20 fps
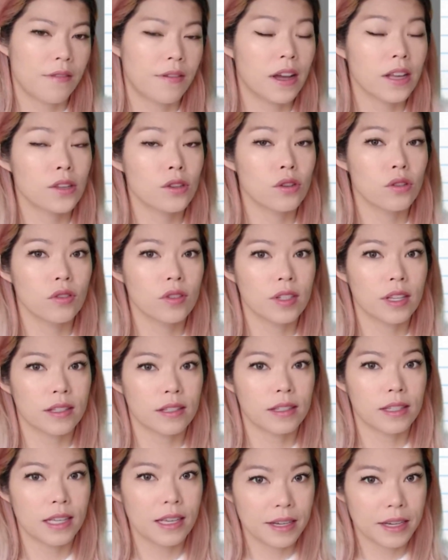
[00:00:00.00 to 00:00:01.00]
use the
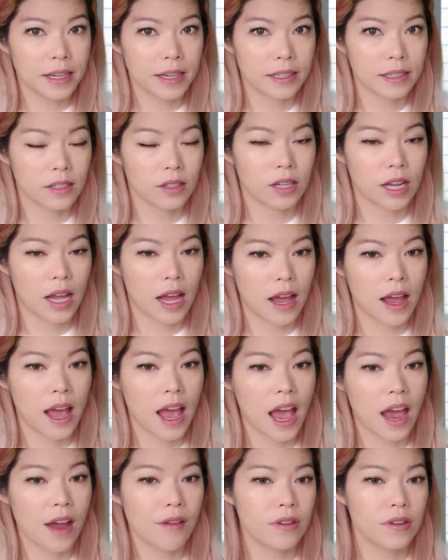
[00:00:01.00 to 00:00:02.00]
secant, the
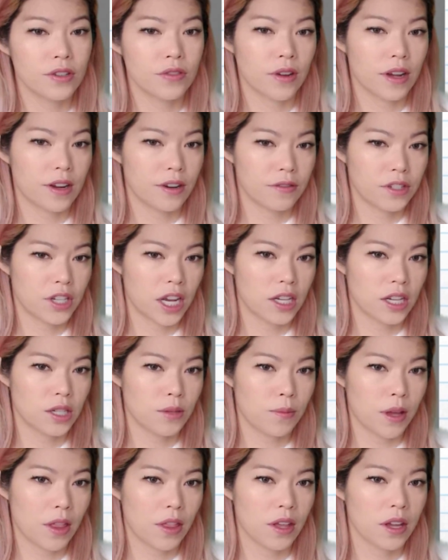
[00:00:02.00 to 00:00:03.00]
average rate of change
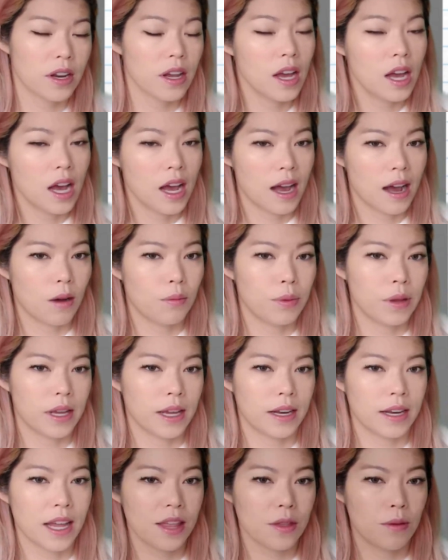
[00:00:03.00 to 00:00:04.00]
method, I'll pick
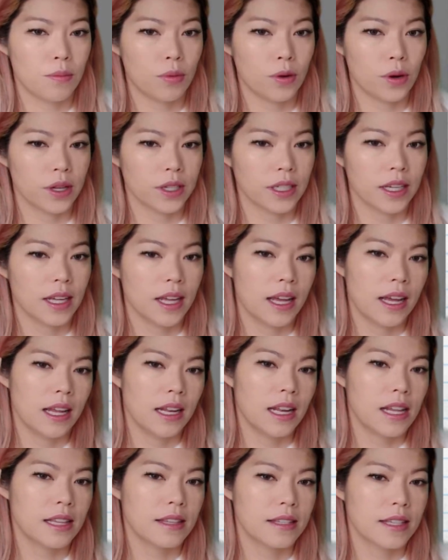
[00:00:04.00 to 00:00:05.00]
another point.
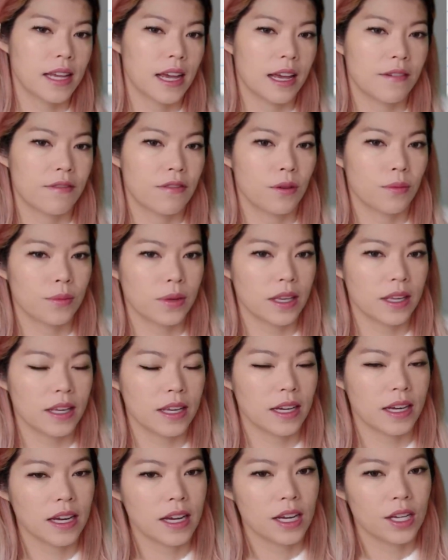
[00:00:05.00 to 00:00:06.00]
Let's say from
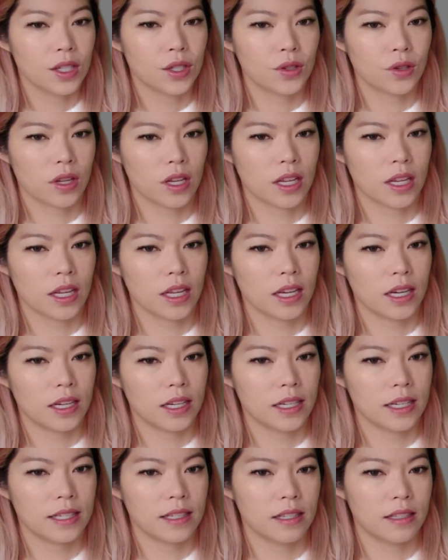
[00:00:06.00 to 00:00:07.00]
here to
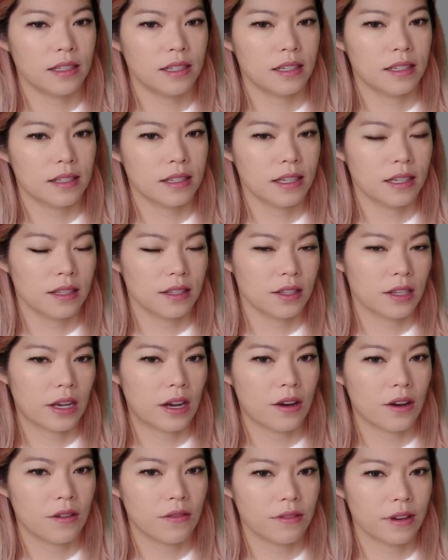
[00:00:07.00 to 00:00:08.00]
here, there's a distance
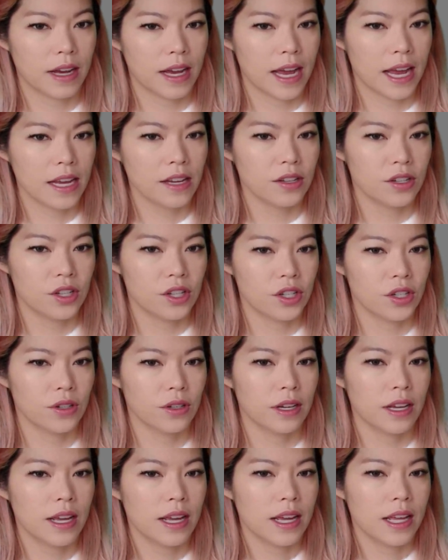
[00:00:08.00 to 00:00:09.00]
of h.
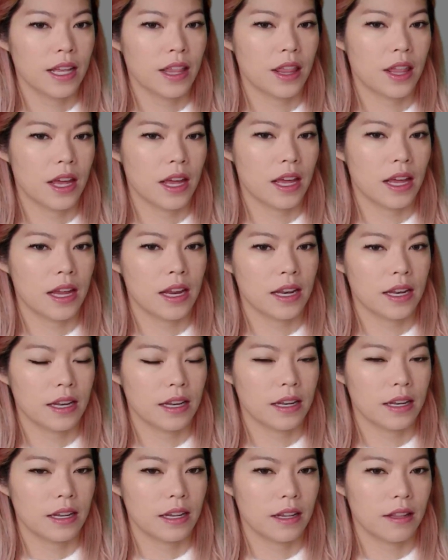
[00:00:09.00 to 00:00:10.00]
Then
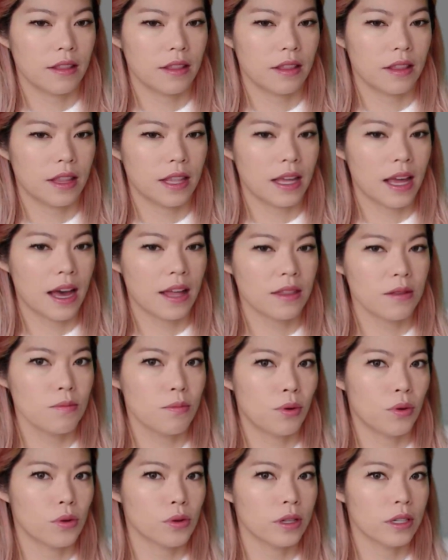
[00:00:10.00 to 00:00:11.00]
the other
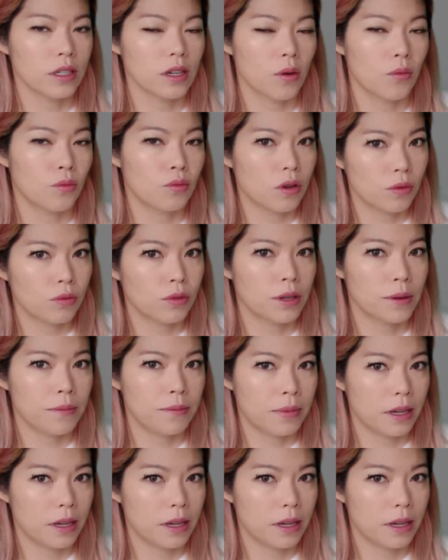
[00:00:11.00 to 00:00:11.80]
point, what would it be